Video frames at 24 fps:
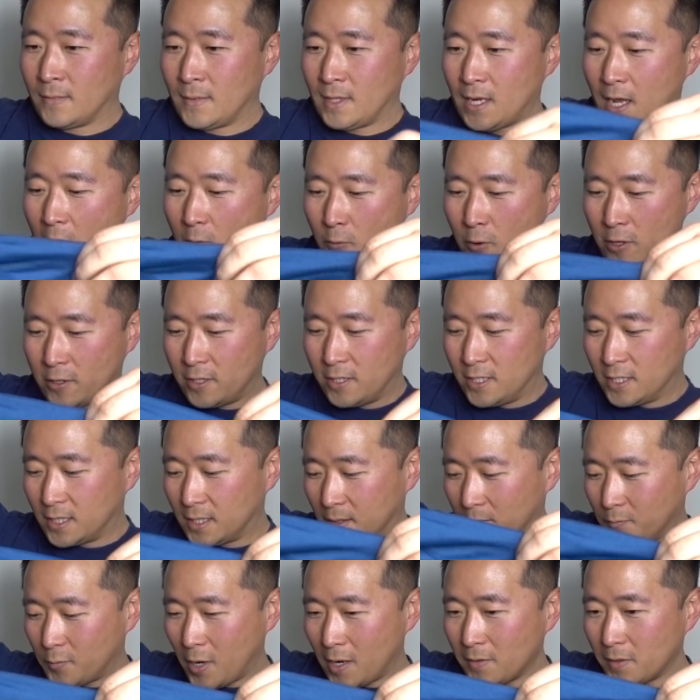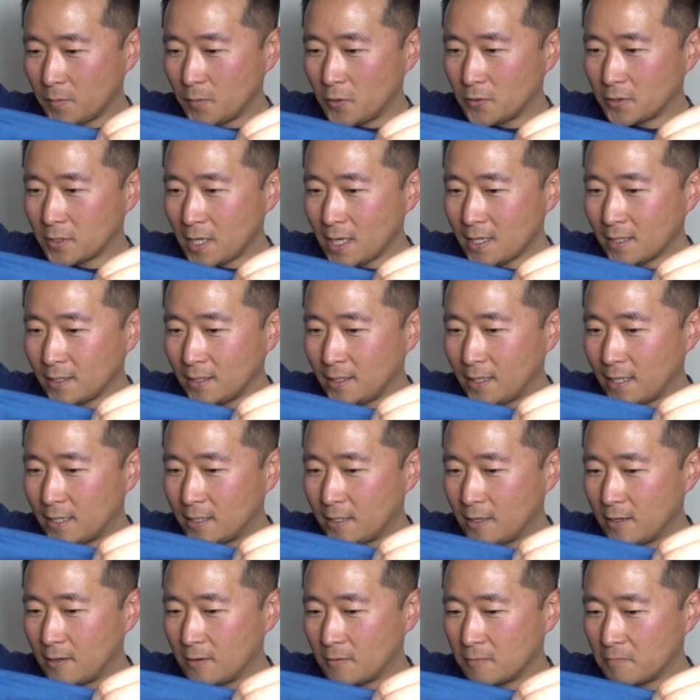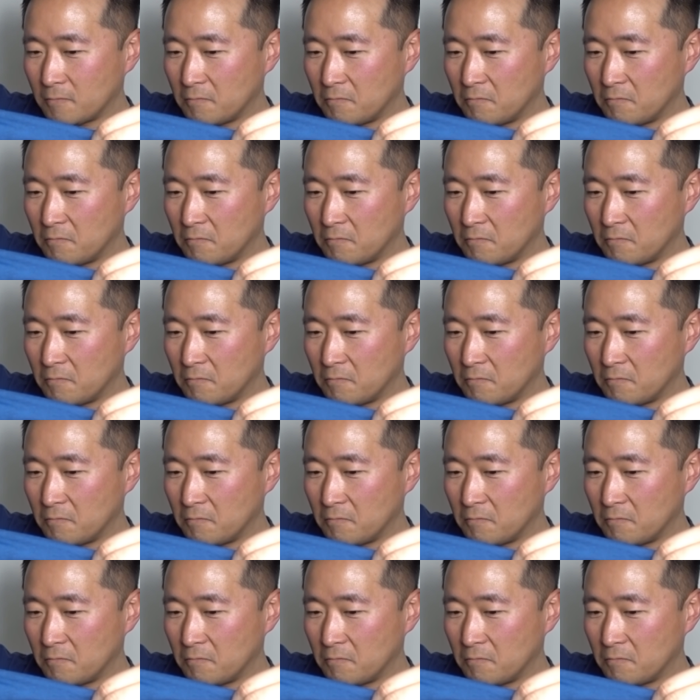I'll wear this probably most likely, I don't know.